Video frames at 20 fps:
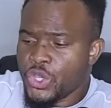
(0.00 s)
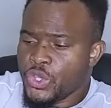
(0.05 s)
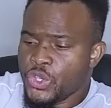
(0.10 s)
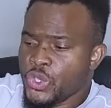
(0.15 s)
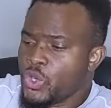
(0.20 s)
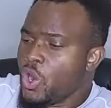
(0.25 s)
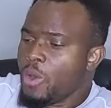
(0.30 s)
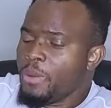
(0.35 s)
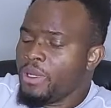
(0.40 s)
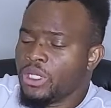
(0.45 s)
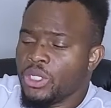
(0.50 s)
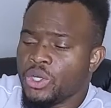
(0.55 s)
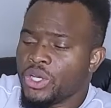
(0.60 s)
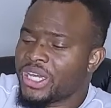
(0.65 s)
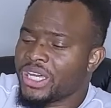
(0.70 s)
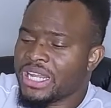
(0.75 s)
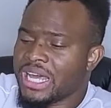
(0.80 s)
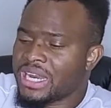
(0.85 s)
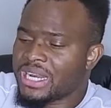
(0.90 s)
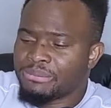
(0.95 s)
you're going to be
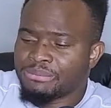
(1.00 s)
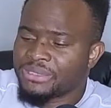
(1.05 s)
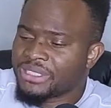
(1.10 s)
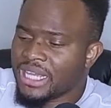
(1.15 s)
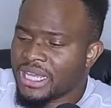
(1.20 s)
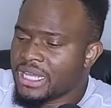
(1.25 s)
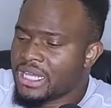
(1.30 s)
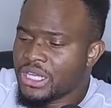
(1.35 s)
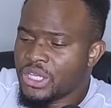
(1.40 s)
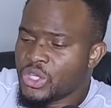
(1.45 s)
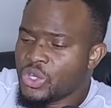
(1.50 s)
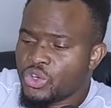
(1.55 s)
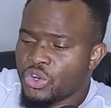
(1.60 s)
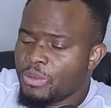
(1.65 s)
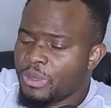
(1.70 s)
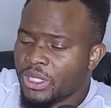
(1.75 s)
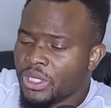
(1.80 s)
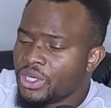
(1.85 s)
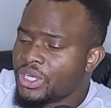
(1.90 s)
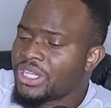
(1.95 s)
looking at them say you're going
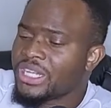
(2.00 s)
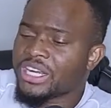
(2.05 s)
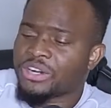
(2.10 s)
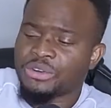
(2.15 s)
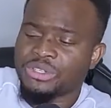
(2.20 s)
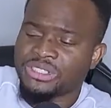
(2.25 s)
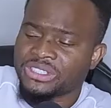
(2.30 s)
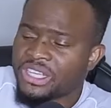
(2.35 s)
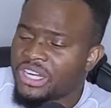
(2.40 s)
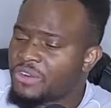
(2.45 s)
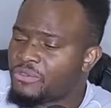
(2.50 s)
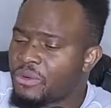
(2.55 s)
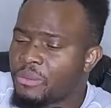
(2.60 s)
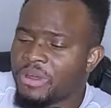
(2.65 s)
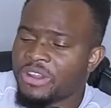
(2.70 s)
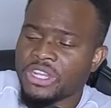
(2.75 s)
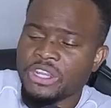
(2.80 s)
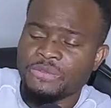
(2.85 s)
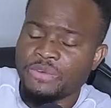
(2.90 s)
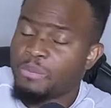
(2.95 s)
to be looking at Christianity from
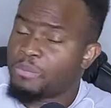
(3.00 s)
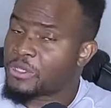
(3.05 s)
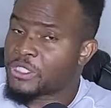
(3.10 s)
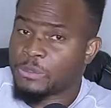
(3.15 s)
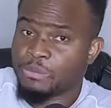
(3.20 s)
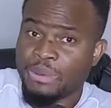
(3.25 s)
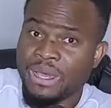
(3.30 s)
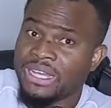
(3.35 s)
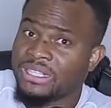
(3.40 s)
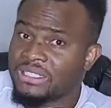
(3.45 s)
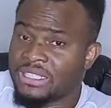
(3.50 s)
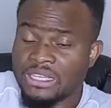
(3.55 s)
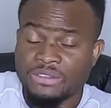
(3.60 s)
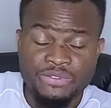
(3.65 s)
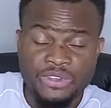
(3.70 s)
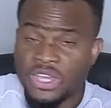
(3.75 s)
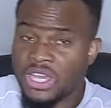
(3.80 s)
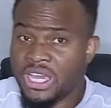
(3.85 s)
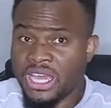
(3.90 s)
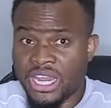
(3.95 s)
a different
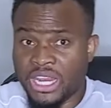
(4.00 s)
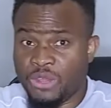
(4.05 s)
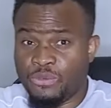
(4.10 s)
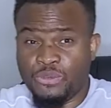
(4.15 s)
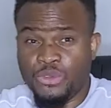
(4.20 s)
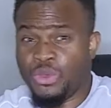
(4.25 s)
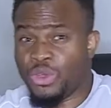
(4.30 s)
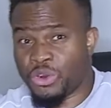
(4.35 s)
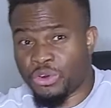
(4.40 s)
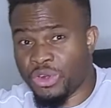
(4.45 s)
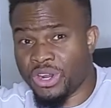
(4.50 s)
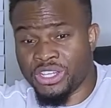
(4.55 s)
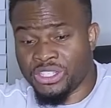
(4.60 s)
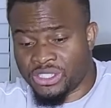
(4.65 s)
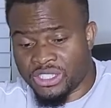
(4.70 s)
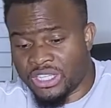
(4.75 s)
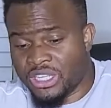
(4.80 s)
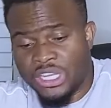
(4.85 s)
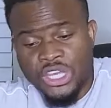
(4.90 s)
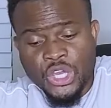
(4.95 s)
perspective. And if you're a
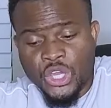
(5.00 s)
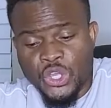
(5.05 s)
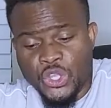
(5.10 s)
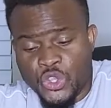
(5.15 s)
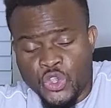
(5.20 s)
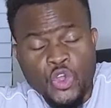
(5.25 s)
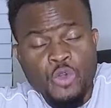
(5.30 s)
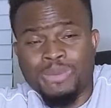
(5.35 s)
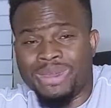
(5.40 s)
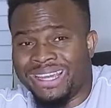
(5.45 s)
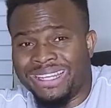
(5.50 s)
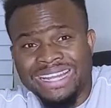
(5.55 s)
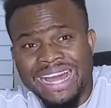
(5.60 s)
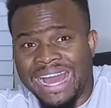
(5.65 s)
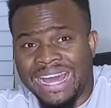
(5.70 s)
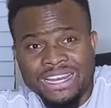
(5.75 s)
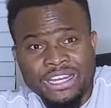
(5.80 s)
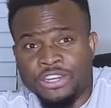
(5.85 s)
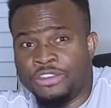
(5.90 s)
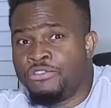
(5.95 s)
Christian, you may
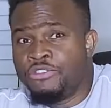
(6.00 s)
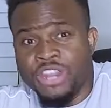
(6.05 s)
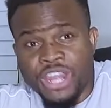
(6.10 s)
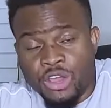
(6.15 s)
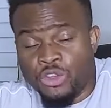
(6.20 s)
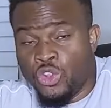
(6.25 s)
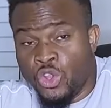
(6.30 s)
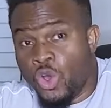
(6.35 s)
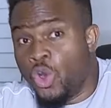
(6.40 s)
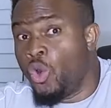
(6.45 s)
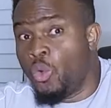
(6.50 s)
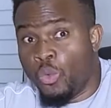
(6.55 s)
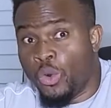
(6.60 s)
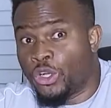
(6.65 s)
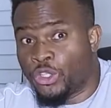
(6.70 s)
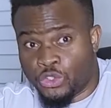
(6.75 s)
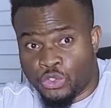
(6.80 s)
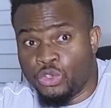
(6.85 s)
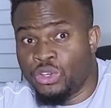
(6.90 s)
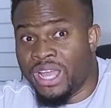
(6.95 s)
not know
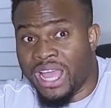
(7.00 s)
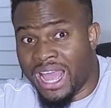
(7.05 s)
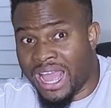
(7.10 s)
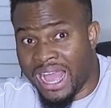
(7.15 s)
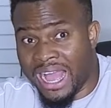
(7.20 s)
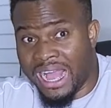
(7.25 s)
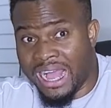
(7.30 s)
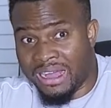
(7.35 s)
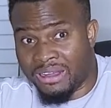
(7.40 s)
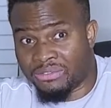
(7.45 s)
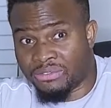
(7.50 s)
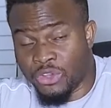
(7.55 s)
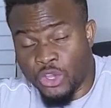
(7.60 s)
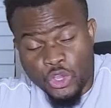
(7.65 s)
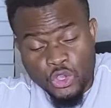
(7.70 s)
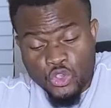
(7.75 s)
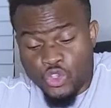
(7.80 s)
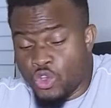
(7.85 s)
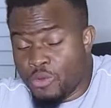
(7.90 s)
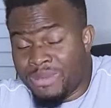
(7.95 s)
what you have.
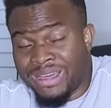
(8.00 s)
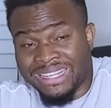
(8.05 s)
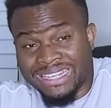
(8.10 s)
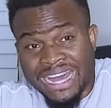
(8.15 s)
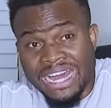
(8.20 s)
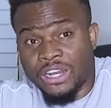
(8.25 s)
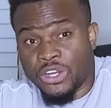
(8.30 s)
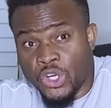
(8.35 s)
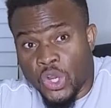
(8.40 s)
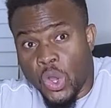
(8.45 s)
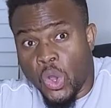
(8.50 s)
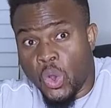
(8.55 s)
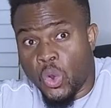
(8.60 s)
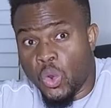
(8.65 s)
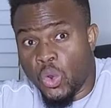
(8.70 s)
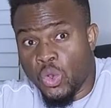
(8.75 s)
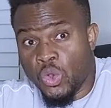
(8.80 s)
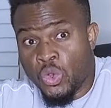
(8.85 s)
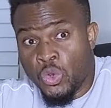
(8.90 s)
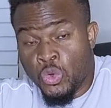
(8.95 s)
You may not
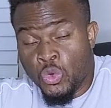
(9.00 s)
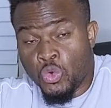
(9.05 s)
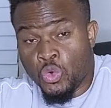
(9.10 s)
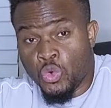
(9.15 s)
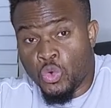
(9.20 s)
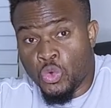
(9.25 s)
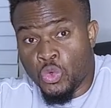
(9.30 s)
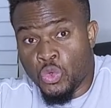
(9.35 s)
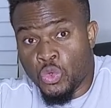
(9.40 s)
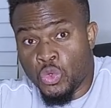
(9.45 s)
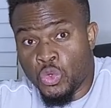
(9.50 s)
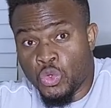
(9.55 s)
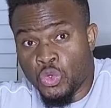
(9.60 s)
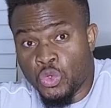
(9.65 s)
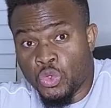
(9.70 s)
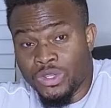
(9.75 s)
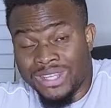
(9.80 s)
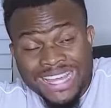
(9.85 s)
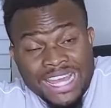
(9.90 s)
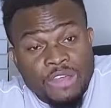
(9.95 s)
know
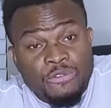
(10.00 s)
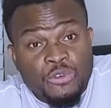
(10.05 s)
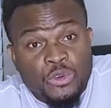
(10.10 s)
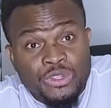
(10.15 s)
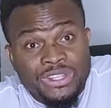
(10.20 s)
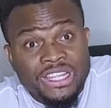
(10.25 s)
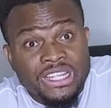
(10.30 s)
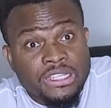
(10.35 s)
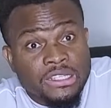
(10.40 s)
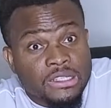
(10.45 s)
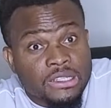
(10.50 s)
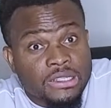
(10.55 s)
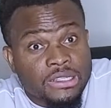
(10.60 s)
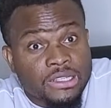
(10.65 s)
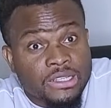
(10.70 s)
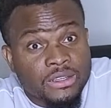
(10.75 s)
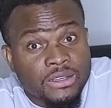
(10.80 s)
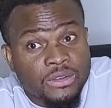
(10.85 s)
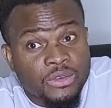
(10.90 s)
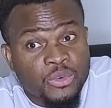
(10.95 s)
even
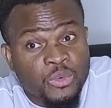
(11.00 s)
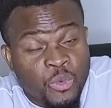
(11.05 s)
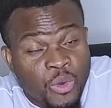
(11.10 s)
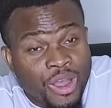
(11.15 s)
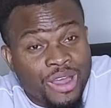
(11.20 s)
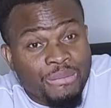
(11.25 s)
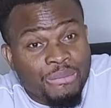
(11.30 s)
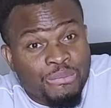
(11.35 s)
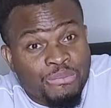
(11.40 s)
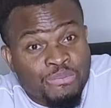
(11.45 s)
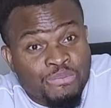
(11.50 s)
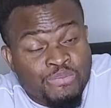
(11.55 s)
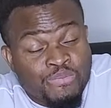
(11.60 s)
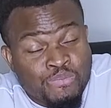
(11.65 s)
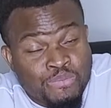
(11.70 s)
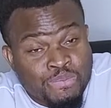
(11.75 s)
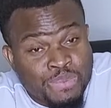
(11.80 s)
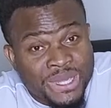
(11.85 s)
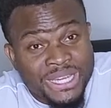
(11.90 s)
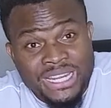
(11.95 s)

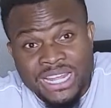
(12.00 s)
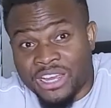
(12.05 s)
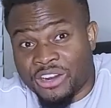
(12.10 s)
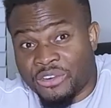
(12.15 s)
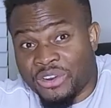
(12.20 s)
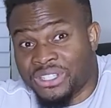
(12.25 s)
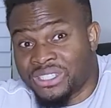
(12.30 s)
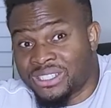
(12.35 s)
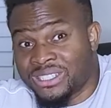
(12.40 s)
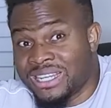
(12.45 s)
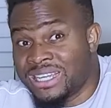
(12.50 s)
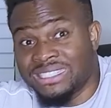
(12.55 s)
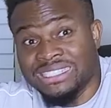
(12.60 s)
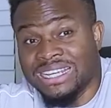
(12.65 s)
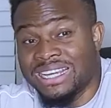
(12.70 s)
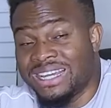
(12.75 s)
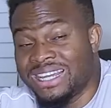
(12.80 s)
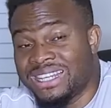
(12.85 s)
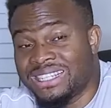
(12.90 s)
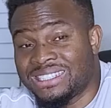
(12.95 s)
what being a Christian is.
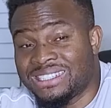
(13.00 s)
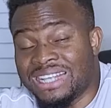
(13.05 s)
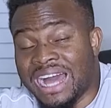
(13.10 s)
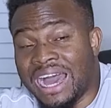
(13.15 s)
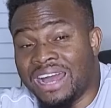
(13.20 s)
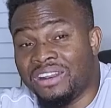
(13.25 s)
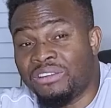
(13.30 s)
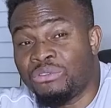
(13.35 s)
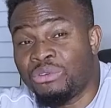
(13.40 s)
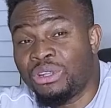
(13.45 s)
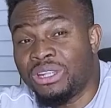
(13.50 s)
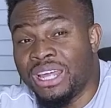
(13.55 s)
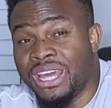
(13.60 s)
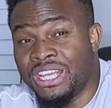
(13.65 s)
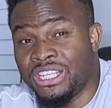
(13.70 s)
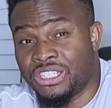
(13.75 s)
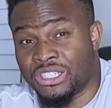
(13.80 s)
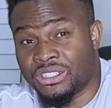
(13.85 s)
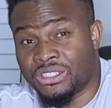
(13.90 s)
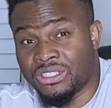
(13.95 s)
It's not a
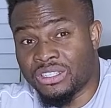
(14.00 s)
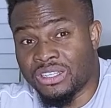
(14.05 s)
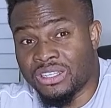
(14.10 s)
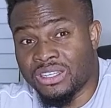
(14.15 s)
religion.